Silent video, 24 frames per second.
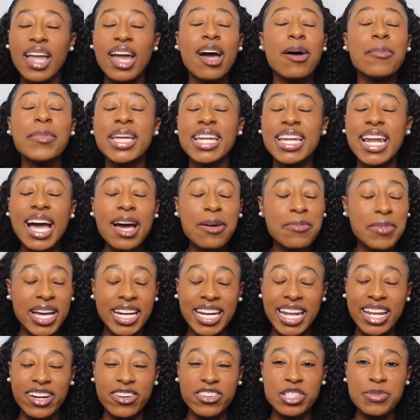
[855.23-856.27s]
I meant not my
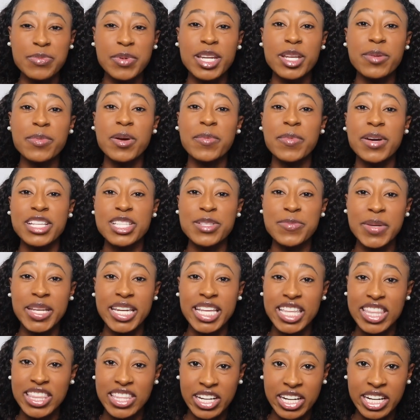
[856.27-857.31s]
Nano Speedy, but my
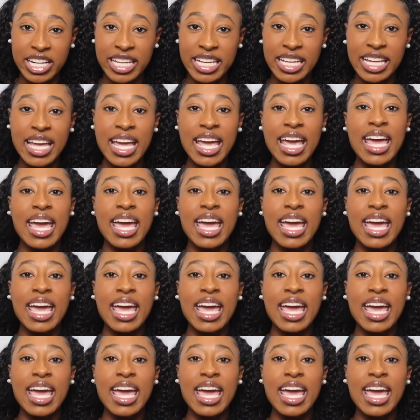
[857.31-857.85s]
Speedy 30.